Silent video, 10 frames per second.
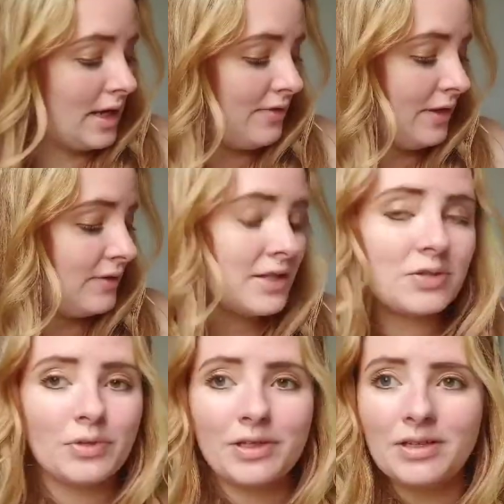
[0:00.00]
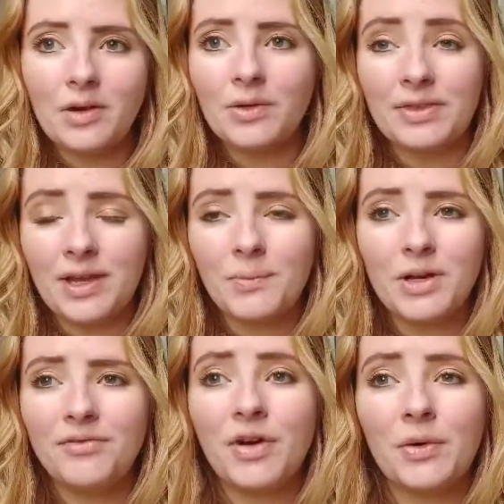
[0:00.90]
I think that's really the only thing I'm
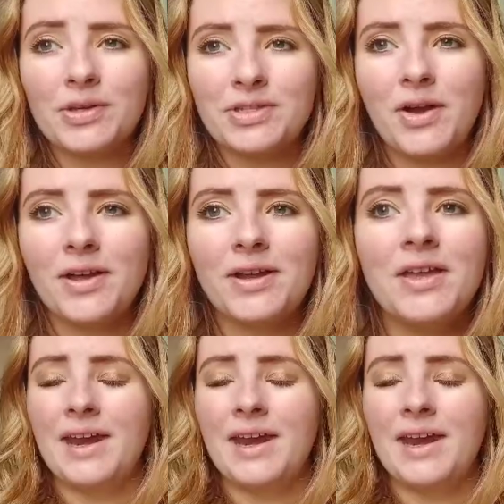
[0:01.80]
going to focus on.